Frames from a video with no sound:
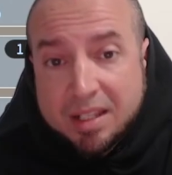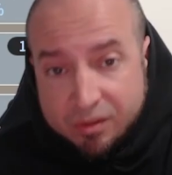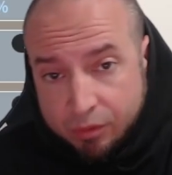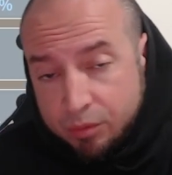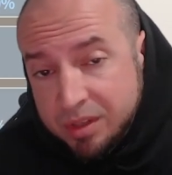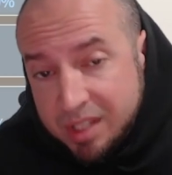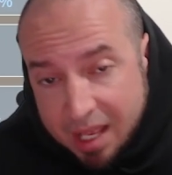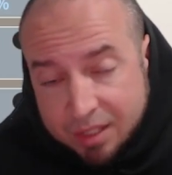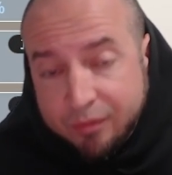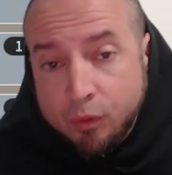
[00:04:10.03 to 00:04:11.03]
best rune
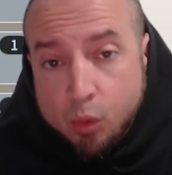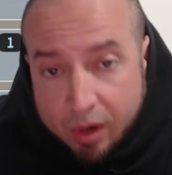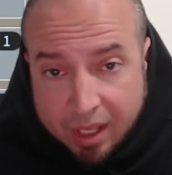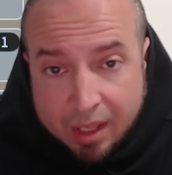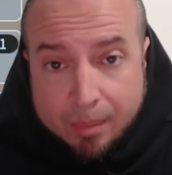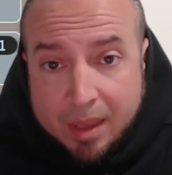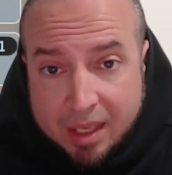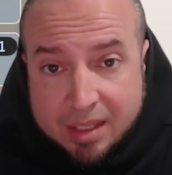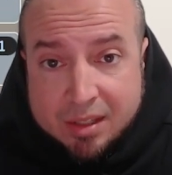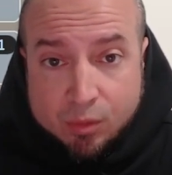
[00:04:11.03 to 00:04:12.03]
sets for him
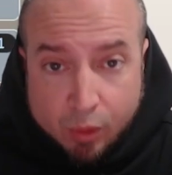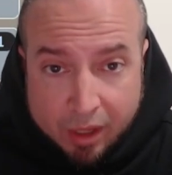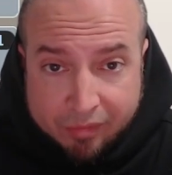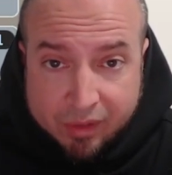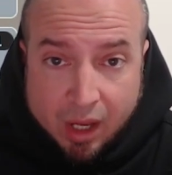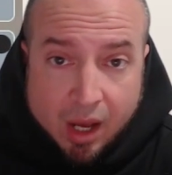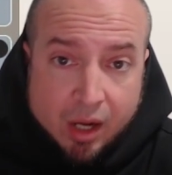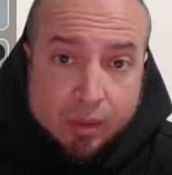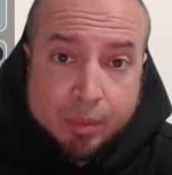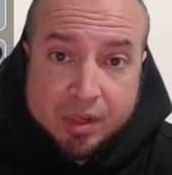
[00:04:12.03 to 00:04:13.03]
is Swift
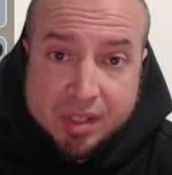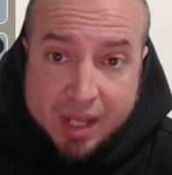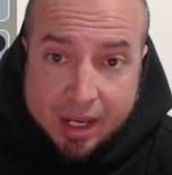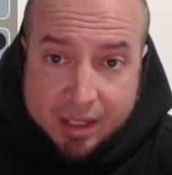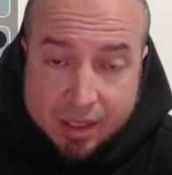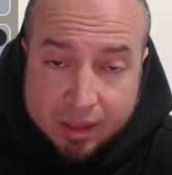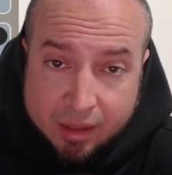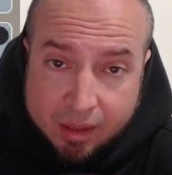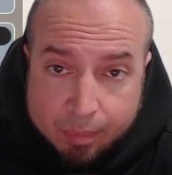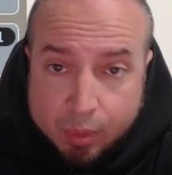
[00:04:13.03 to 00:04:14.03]
100%
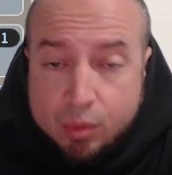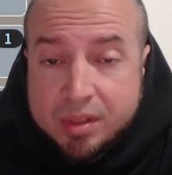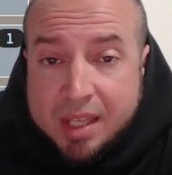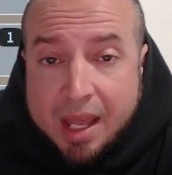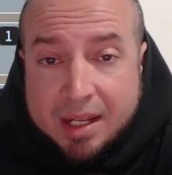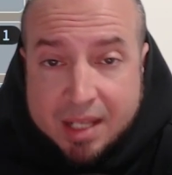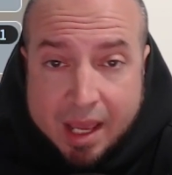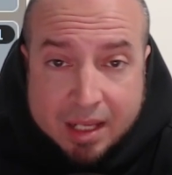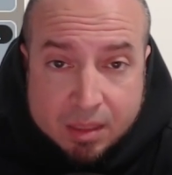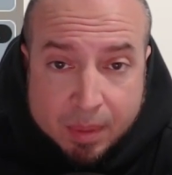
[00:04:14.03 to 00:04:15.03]
to boost that
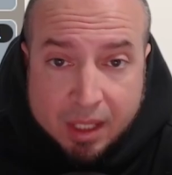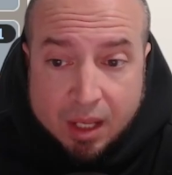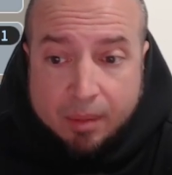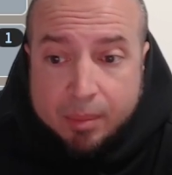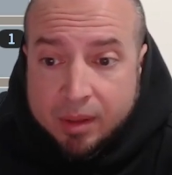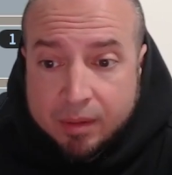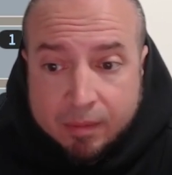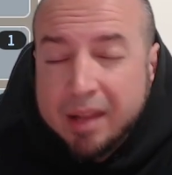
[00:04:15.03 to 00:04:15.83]
attack speed up,